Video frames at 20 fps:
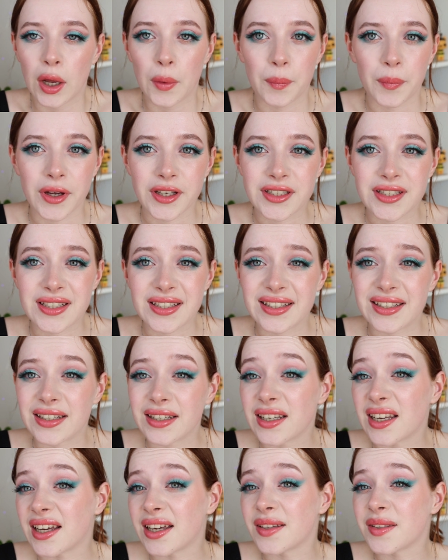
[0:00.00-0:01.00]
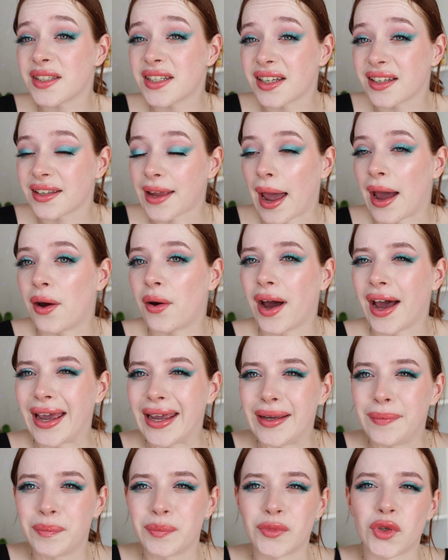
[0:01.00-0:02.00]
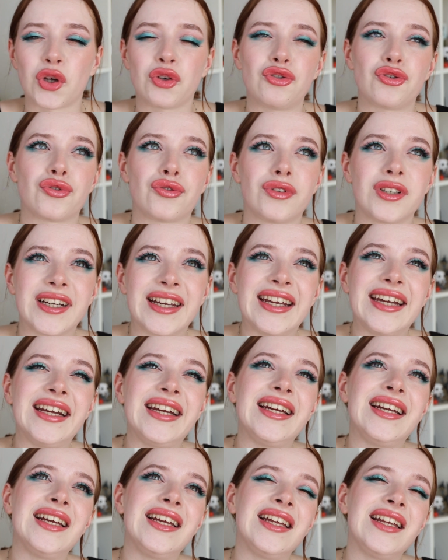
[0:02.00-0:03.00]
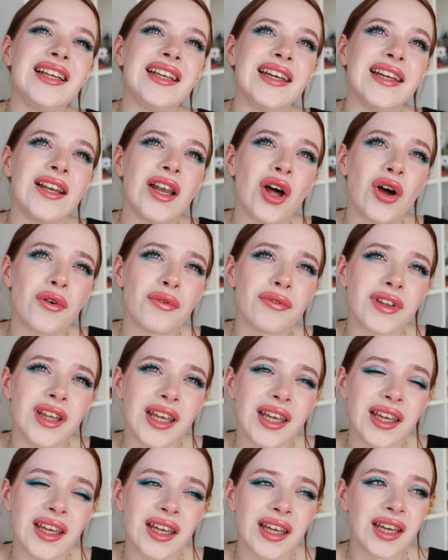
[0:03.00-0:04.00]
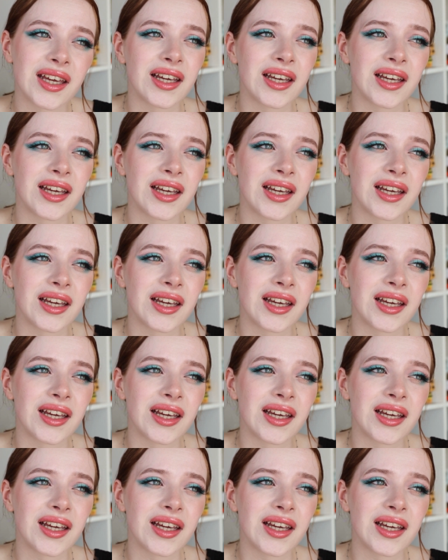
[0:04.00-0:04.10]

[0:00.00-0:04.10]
But until now, I'm not really loving